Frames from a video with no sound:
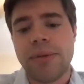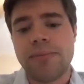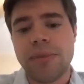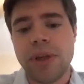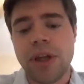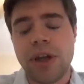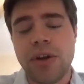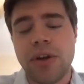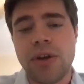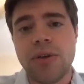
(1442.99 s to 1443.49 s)

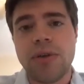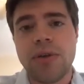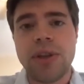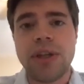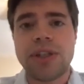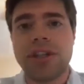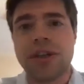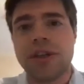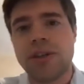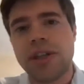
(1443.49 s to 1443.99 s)

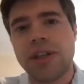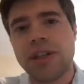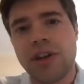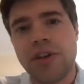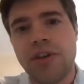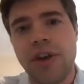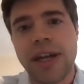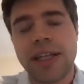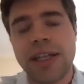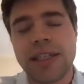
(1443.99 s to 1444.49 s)
These are
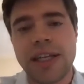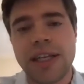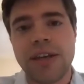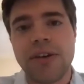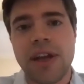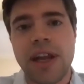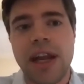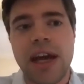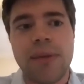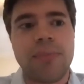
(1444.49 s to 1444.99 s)
credits that you
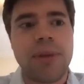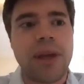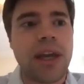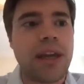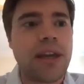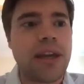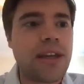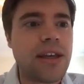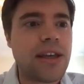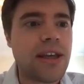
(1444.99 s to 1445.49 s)
cannot be
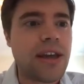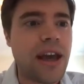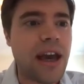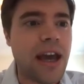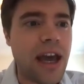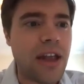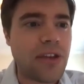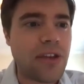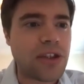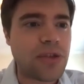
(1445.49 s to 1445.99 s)

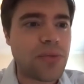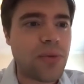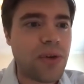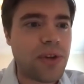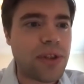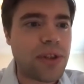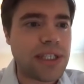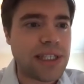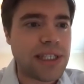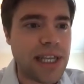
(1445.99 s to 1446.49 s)
eligible at
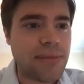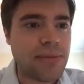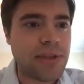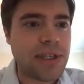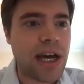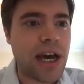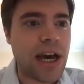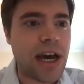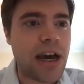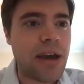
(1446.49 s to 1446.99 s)
the same
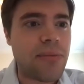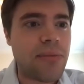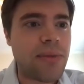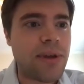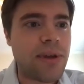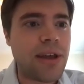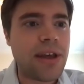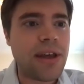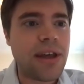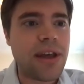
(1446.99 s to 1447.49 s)
time
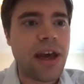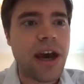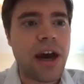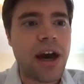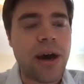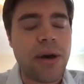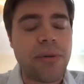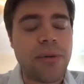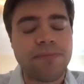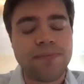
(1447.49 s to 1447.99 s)

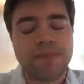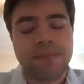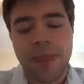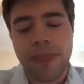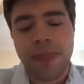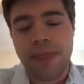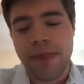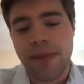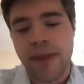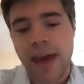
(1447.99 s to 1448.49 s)

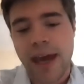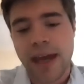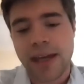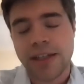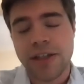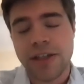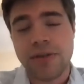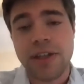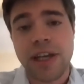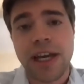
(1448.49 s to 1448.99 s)

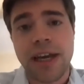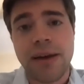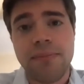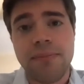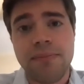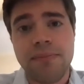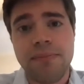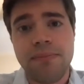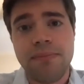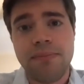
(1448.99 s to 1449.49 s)
that you take a
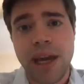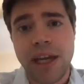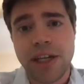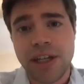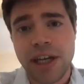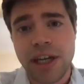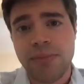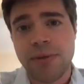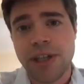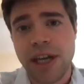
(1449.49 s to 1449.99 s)

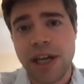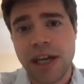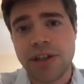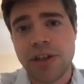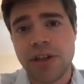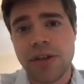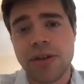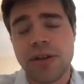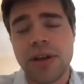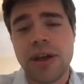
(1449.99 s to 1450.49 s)
Paycheck
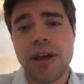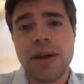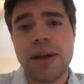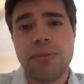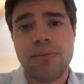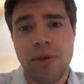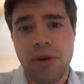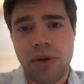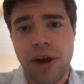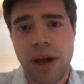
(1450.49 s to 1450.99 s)
Protection
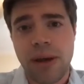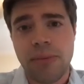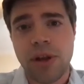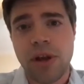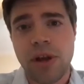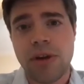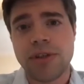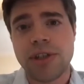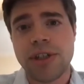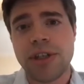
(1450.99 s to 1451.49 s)
Program
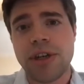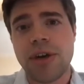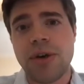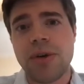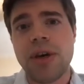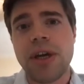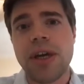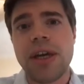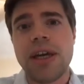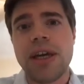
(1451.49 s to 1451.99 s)
loan. So,
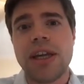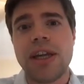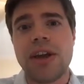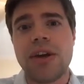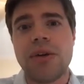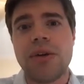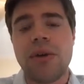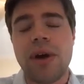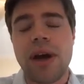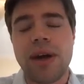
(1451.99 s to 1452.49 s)

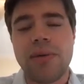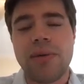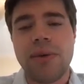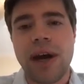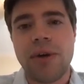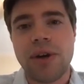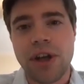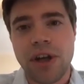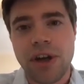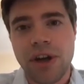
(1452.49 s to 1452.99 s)
I
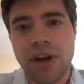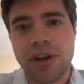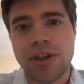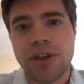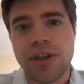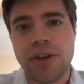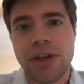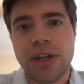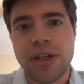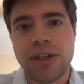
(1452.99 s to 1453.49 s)
would encourage
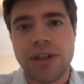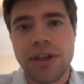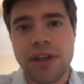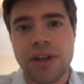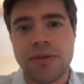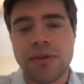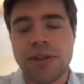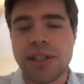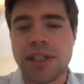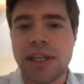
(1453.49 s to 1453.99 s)
you
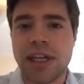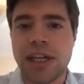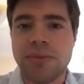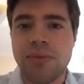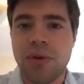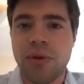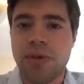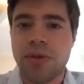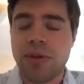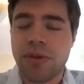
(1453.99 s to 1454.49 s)
to, discuss
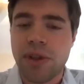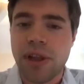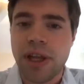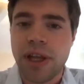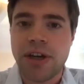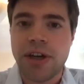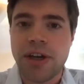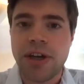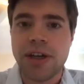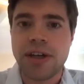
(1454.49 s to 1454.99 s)
both with your
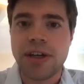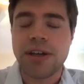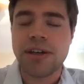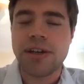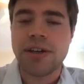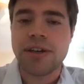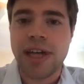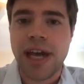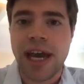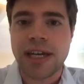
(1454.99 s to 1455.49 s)
lender and
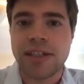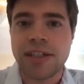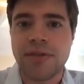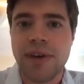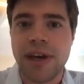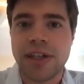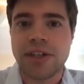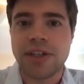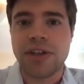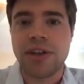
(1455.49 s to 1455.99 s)
your tax
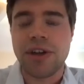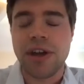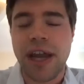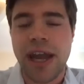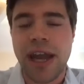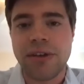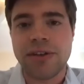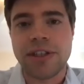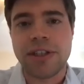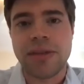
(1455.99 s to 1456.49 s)
advisor and your
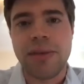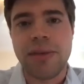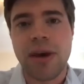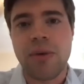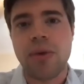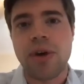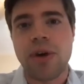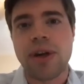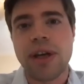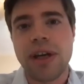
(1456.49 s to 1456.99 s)
accountants about
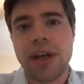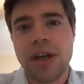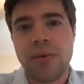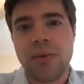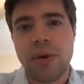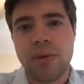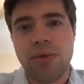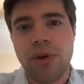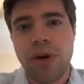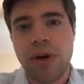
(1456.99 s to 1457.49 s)
what
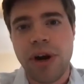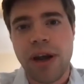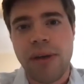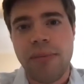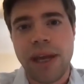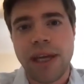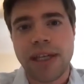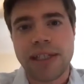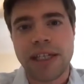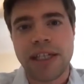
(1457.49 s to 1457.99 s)
program
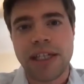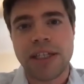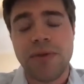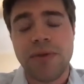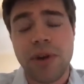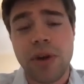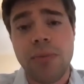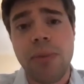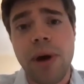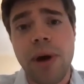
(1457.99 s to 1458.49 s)
makes sense for
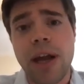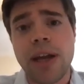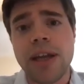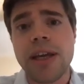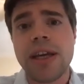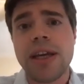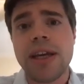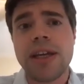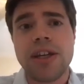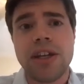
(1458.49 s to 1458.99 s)
you. But,
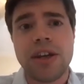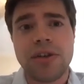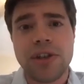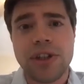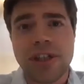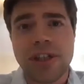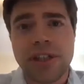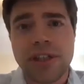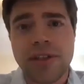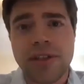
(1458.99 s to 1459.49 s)

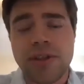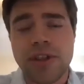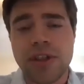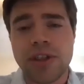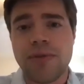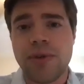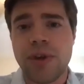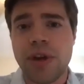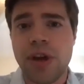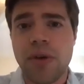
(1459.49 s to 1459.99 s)
just
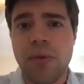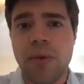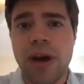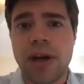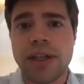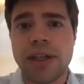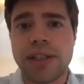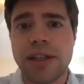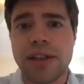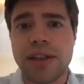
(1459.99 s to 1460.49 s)
for your
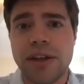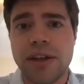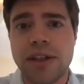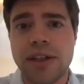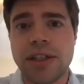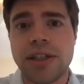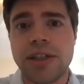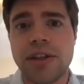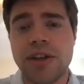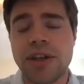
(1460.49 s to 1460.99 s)
awareness that there
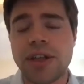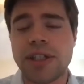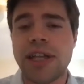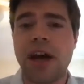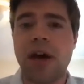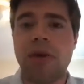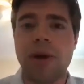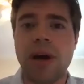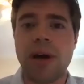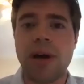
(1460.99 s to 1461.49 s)
is
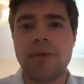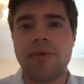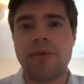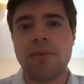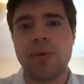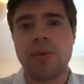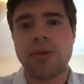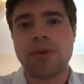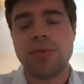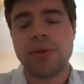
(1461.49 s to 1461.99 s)
help coming from
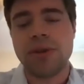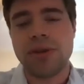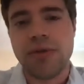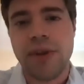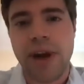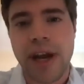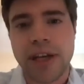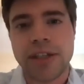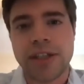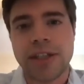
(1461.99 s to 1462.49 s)
multiple
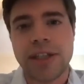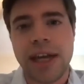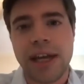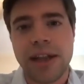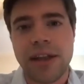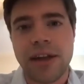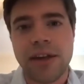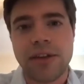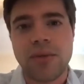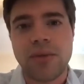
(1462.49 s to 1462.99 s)
directions out
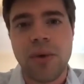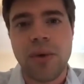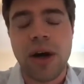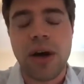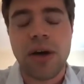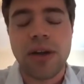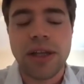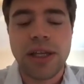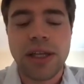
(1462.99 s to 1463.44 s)
there as well.